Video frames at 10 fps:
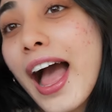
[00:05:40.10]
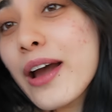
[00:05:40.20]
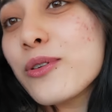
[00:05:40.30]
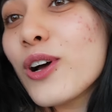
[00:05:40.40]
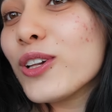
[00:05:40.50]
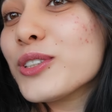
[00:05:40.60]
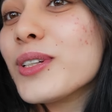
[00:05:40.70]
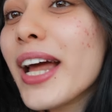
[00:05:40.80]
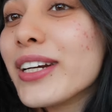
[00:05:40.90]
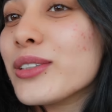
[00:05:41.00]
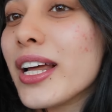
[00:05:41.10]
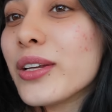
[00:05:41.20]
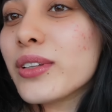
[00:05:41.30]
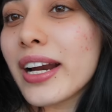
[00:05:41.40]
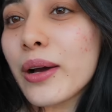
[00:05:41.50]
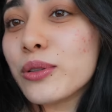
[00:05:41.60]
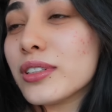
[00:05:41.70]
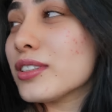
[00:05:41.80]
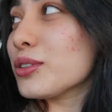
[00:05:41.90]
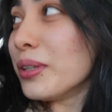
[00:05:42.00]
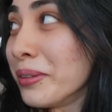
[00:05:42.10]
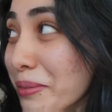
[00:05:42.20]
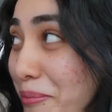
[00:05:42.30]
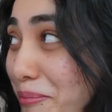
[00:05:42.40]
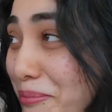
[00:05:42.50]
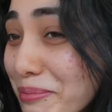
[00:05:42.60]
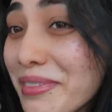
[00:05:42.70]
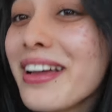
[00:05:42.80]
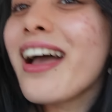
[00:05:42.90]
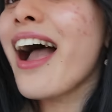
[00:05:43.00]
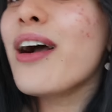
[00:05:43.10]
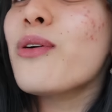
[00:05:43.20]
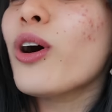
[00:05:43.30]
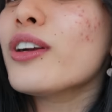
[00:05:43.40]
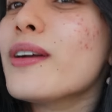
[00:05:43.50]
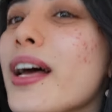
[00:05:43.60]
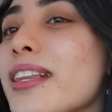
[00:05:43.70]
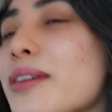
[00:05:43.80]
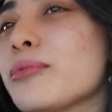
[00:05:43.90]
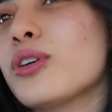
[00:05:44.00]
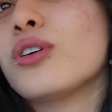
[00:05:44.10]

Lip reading: I would also like to tell you that I want to tell them, bro.